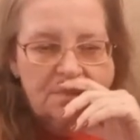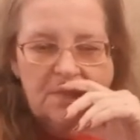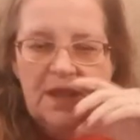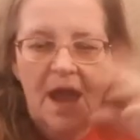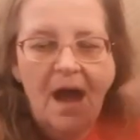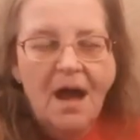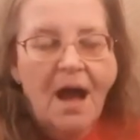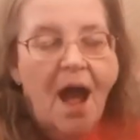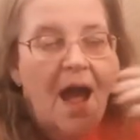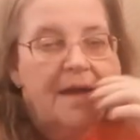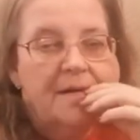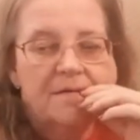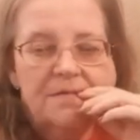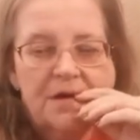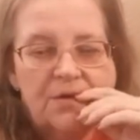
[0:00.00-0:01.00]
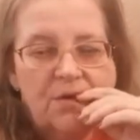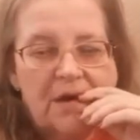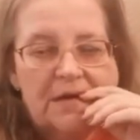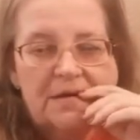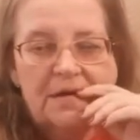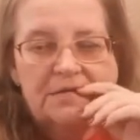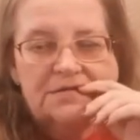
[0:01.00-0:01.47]
Yeah, I don't know
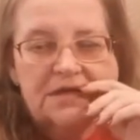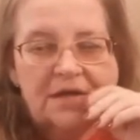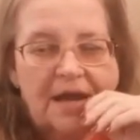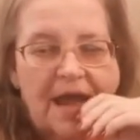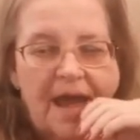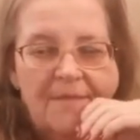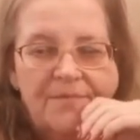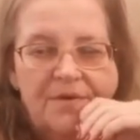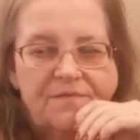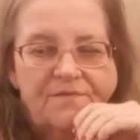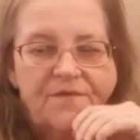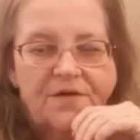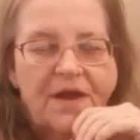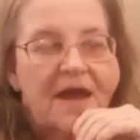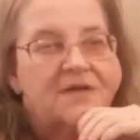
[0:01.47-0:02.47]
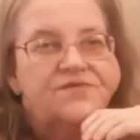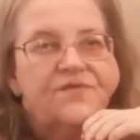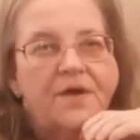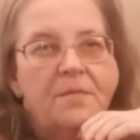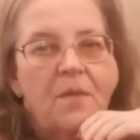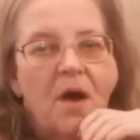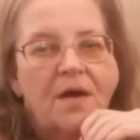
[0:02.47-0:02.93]
what's going to happen for
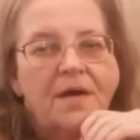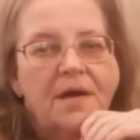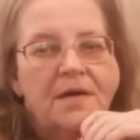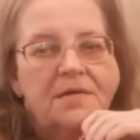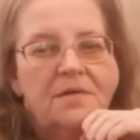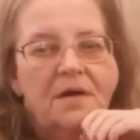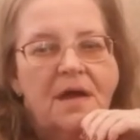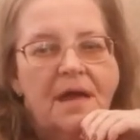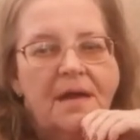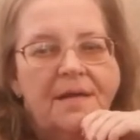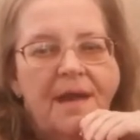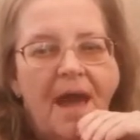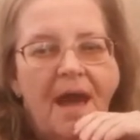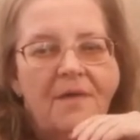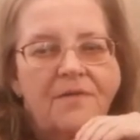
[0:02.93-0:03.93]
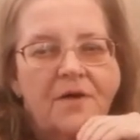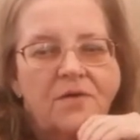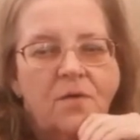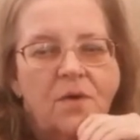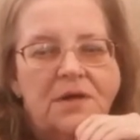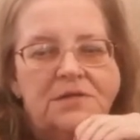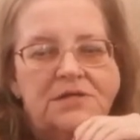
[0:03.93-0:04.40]
Nashville Market and how they're
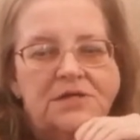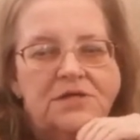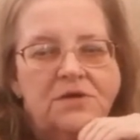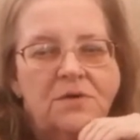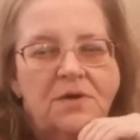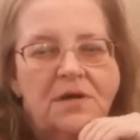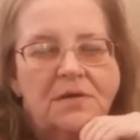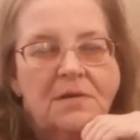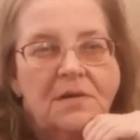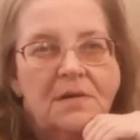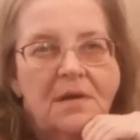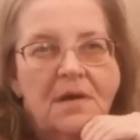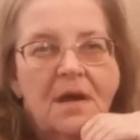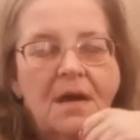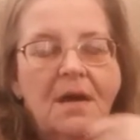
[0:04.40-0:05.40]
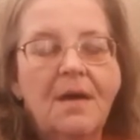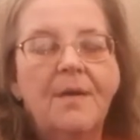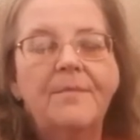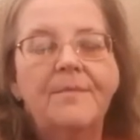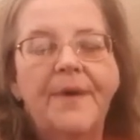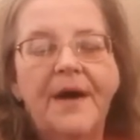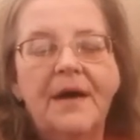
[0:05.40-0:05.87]
going to do it,
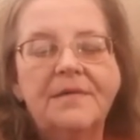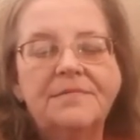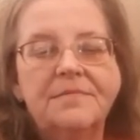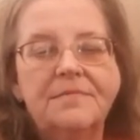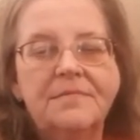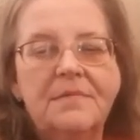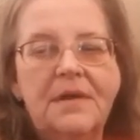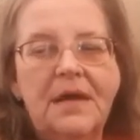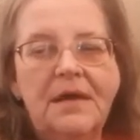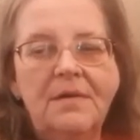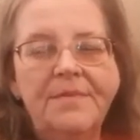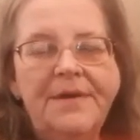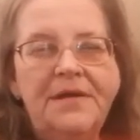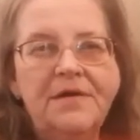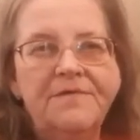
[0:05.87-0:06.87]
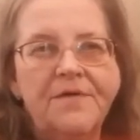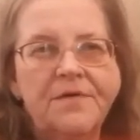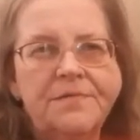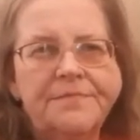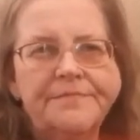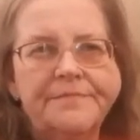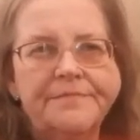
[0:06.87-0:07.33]
but it'll be different.
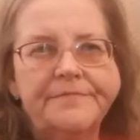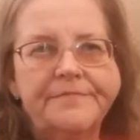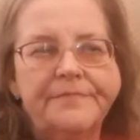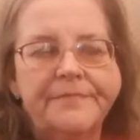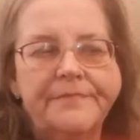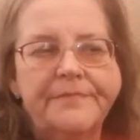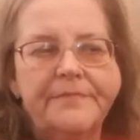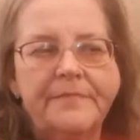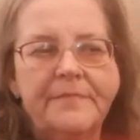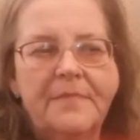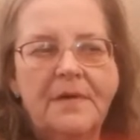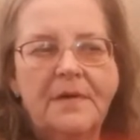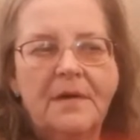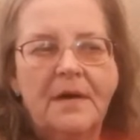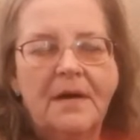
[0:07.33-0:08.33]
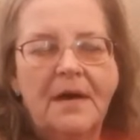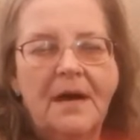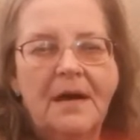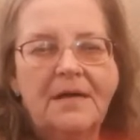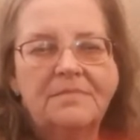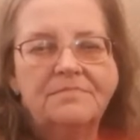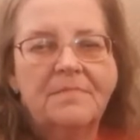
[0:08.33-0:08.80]
Uh,
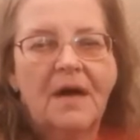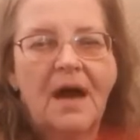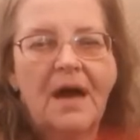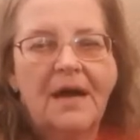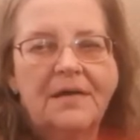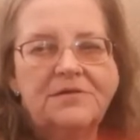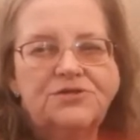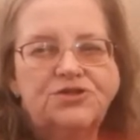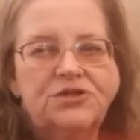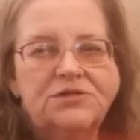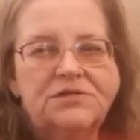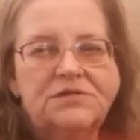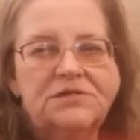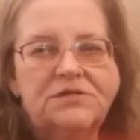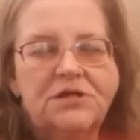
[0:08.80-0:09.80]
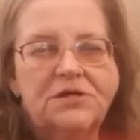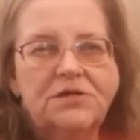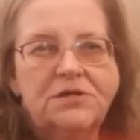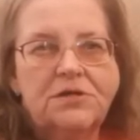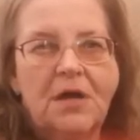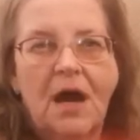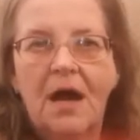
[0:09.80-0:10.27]
I I just
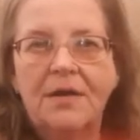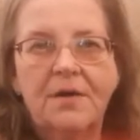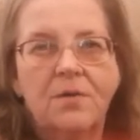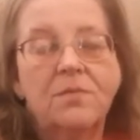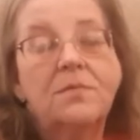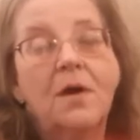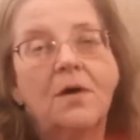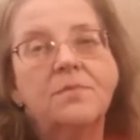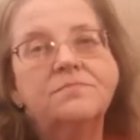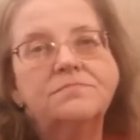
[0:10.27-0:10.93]
I don't know.